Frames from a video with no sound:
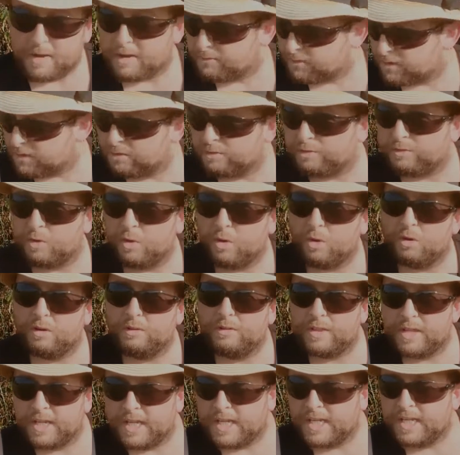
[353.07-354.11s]
after the fall
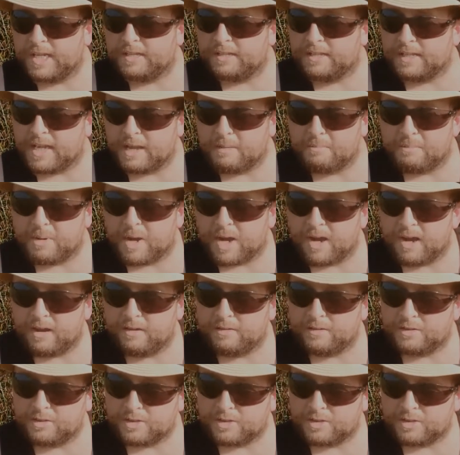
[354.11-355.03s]
of the, the empire and